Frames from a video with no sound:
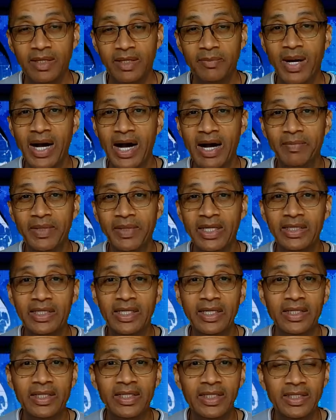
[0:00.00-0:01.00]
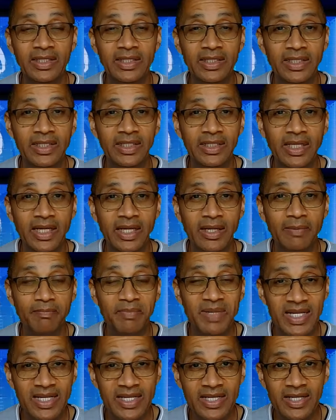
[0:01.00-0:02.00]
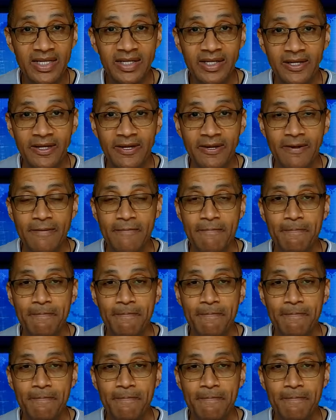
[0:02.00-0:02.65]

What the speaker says: They're bombing the media.